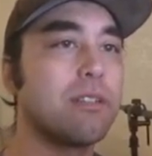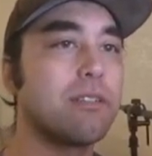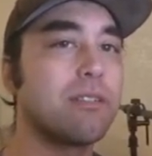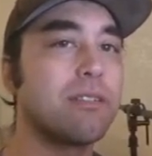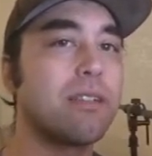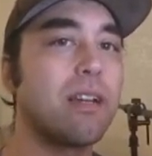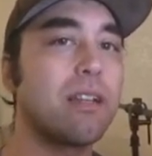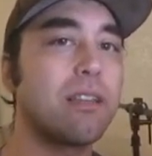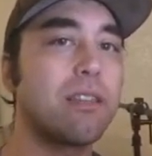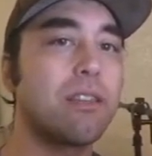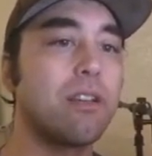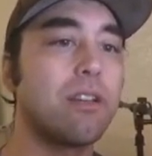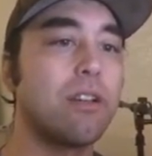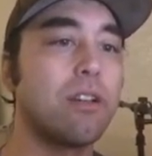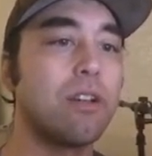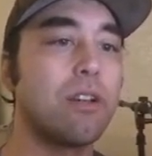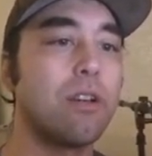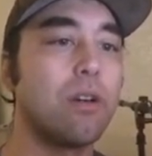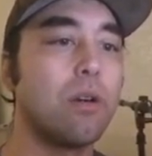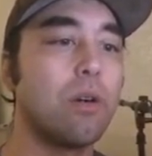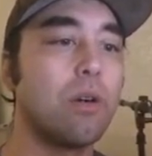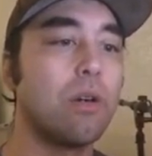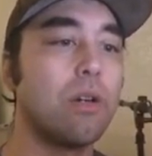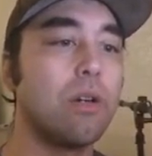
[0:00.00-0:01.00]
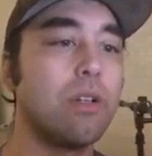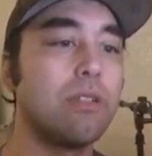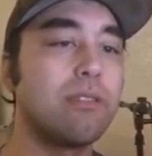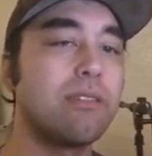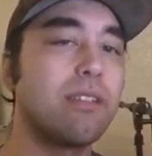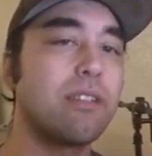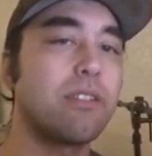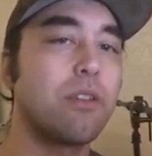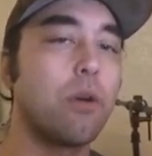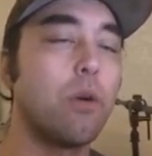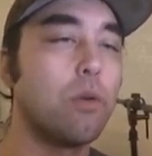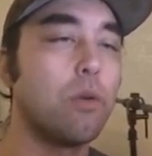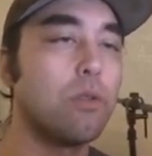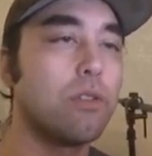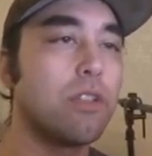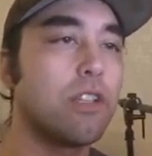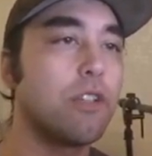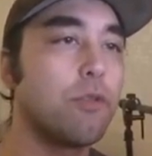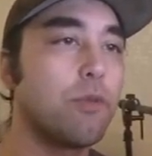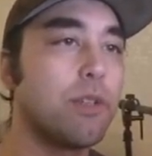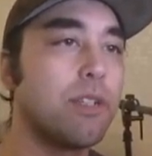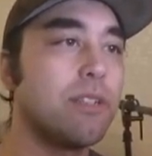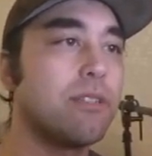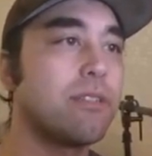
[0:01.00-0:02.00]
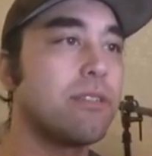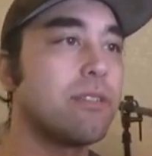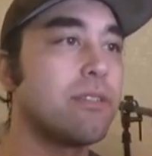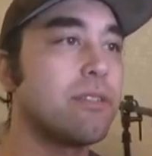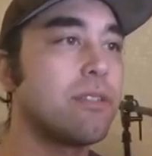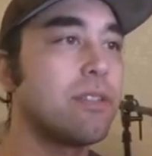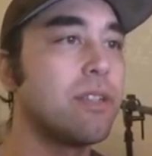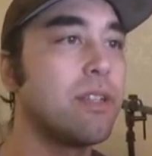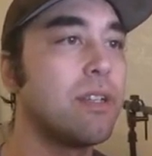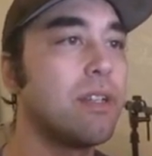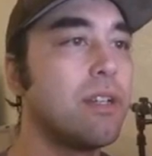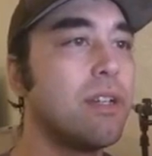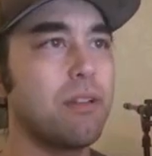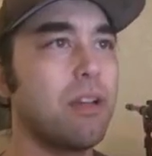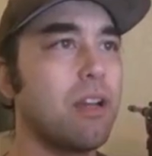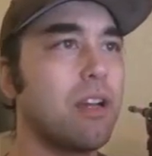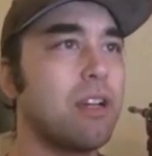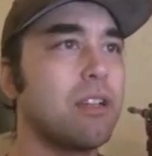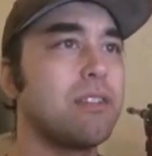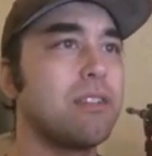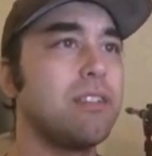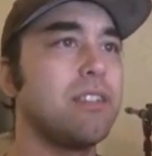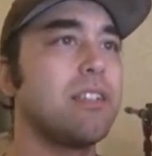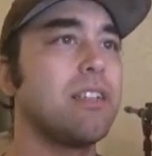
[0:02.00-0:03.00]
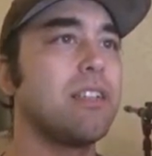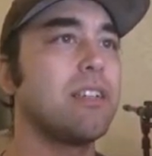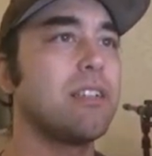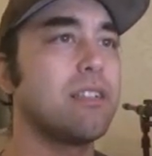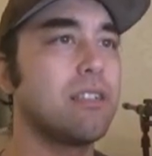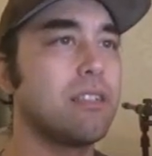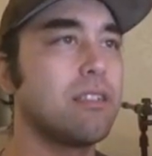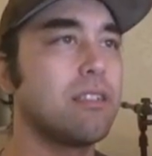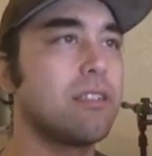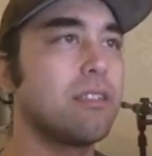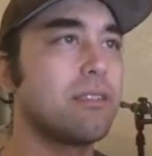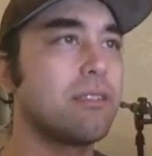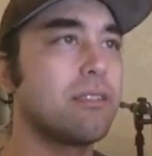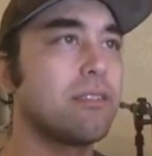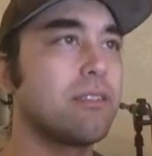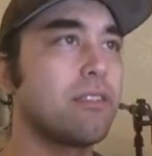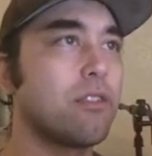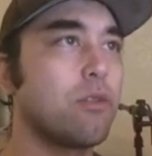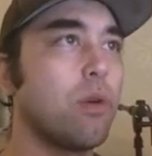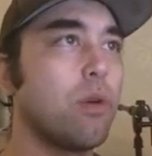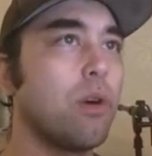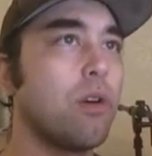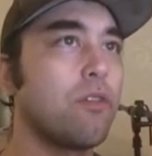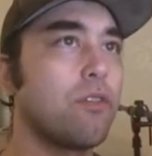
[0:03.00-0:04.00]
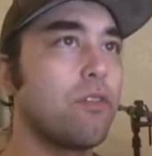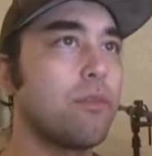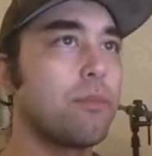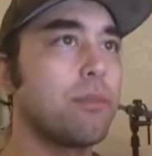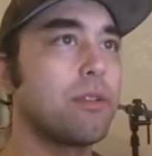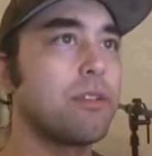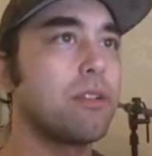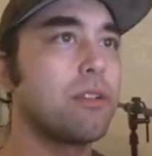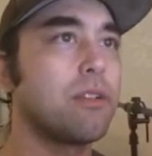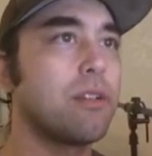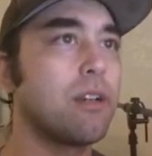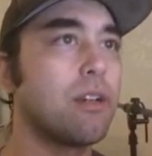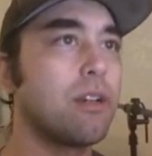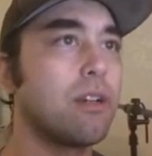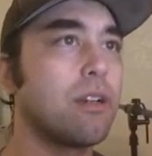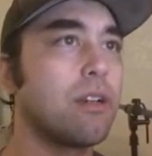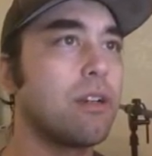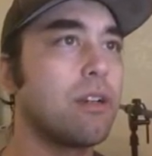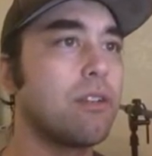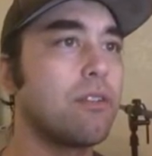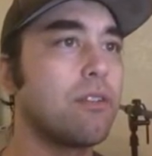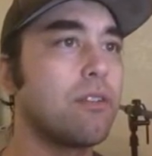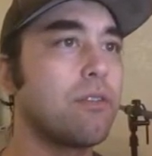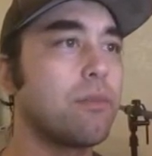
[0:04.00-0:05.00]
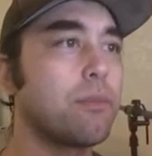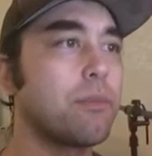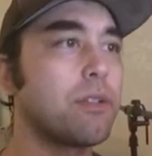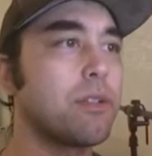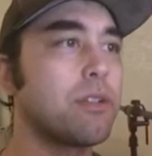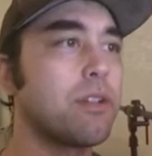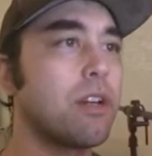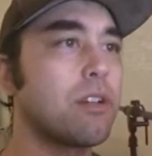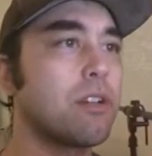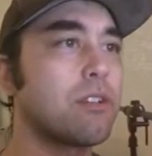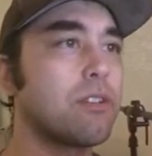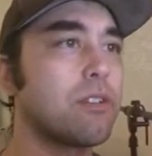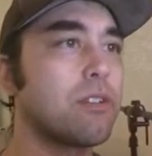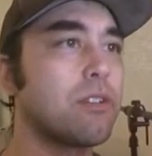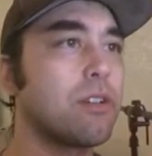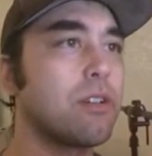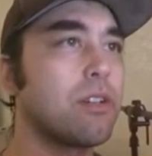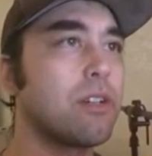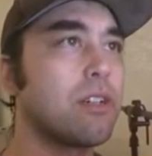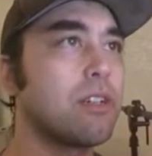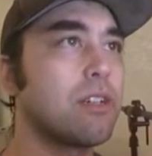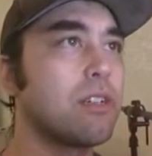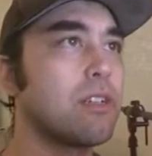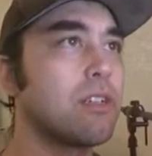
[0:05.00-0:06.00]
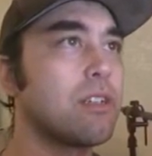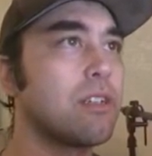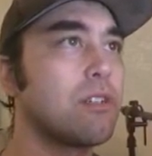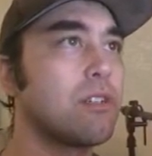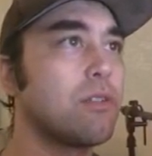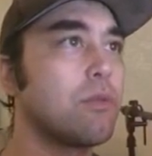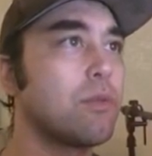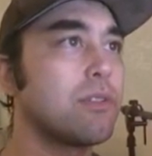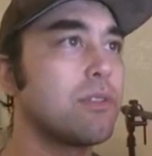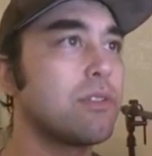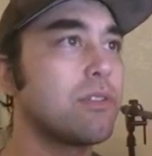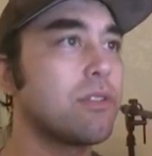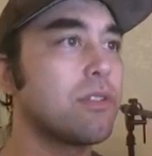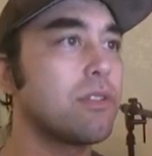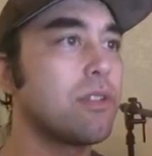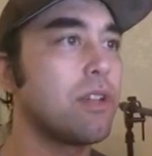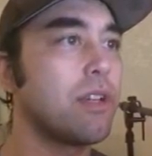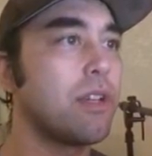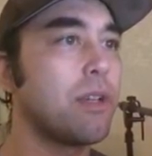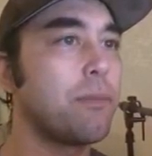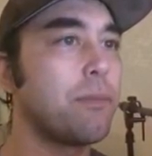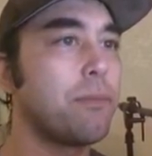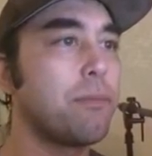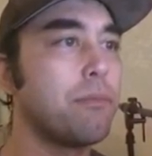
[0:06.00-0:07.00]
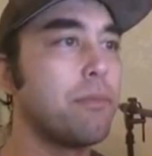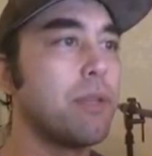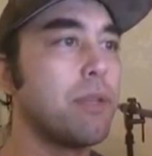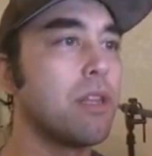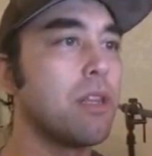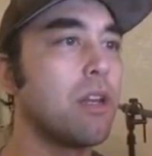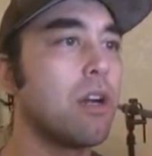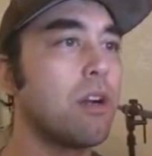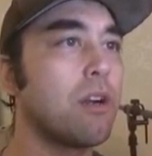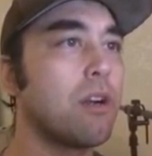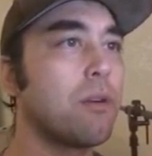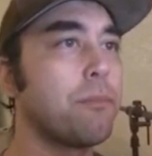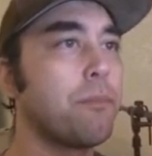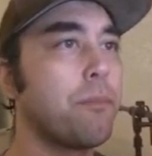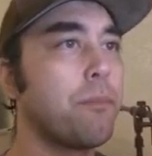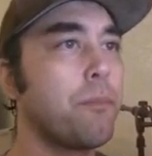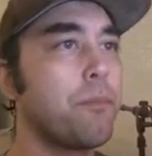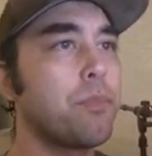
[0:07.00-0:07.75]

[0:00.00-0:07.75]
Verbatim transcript: It's not the it's not the only reason. Uh, this is a quote from the uh, from the doctor. Uh, what's her name? Millar.